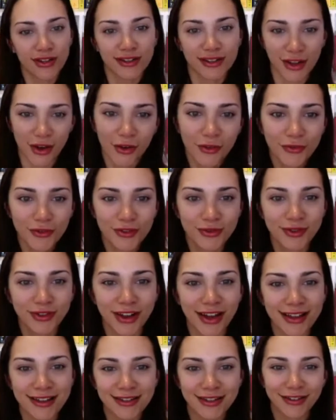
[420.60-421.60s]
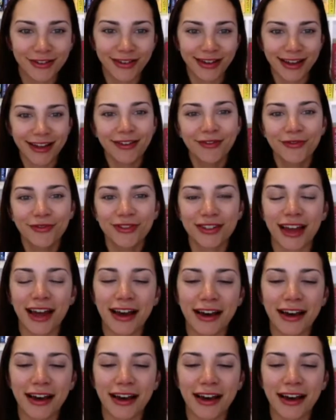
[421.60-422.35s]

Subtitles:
yourself to a nice little gift,